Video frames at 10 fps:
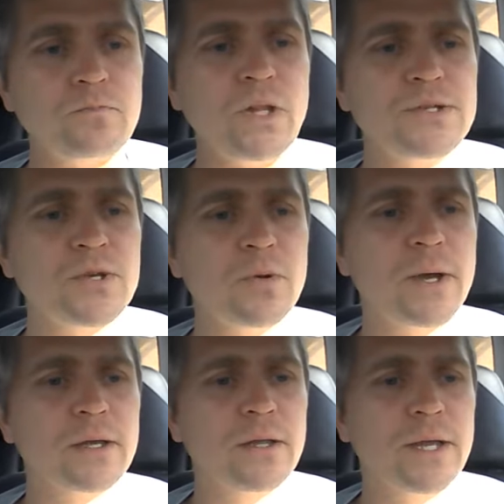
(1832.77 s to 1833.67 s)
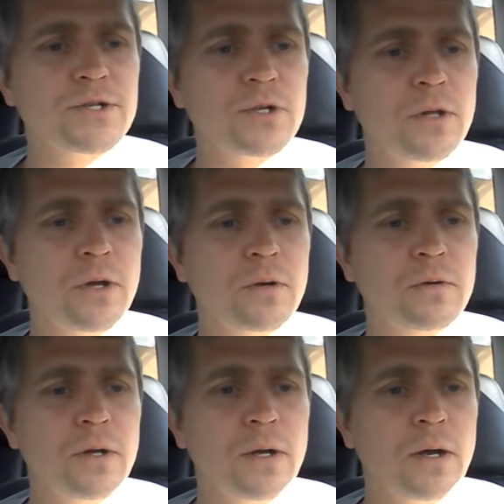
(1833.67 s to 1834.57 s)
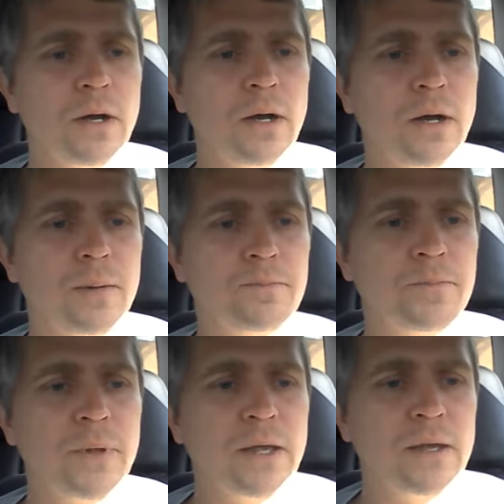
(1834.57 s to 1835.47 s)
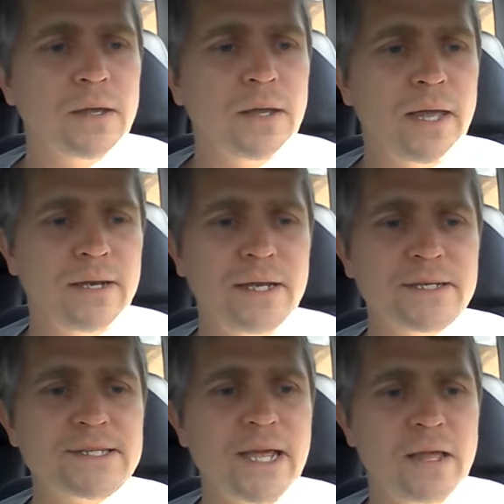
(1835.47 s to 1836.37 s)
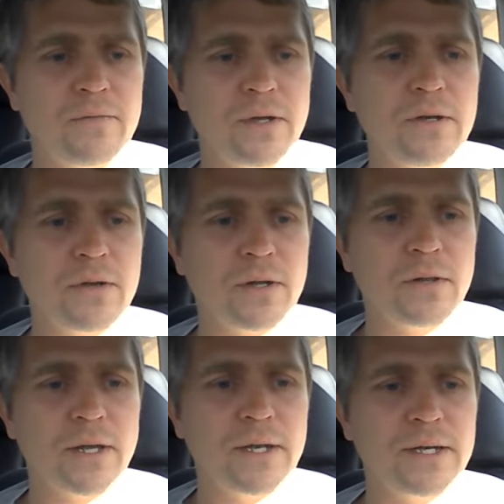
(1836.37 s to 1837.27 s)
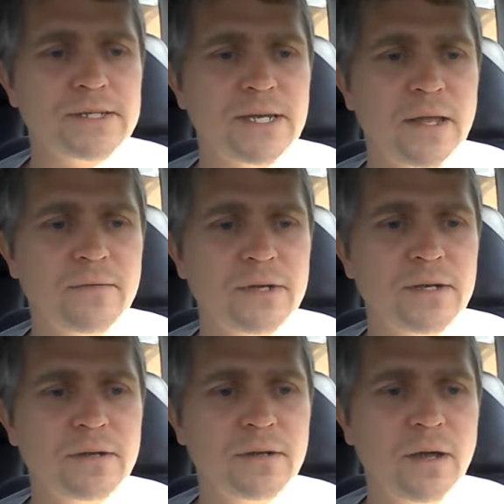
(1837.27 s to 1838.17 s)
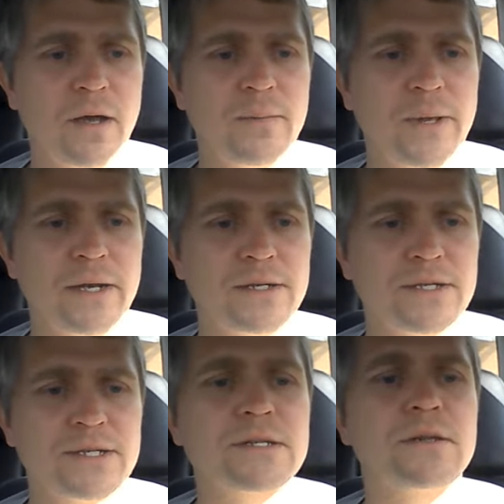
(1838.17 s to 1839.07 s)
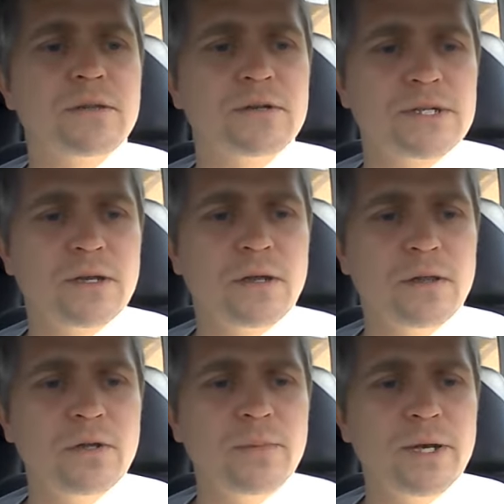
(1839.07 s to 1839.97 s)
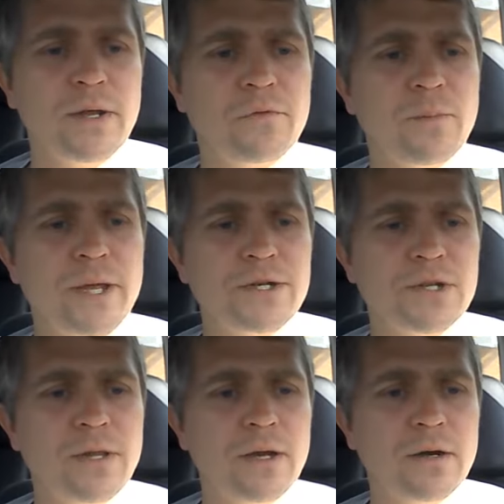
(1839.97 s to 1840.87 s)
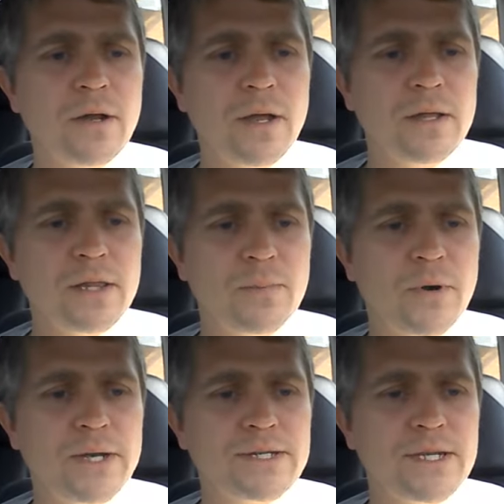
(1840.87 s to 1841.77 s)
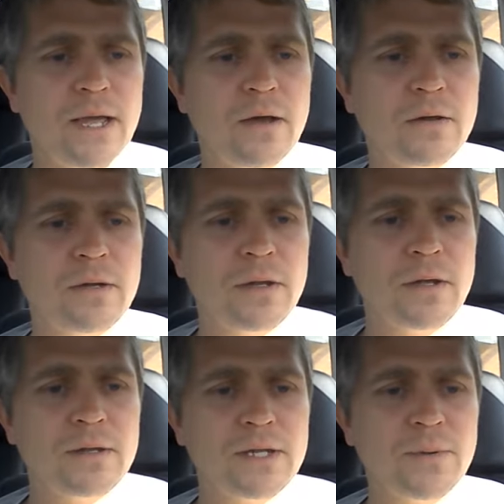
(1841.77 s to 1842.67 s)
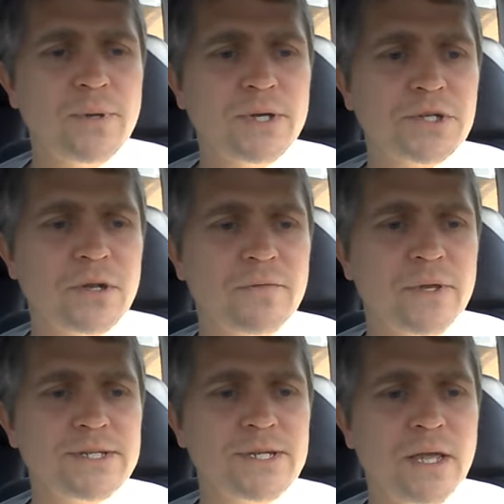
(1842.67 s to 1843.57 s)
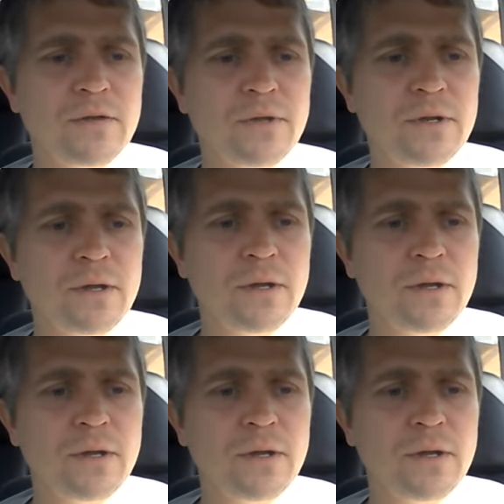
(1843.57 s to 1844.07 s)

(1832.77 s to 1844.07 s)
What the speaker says: So Michelangelo and his David, you can look at his David, and there's a little bit of information there that breaks down the depiction of his David.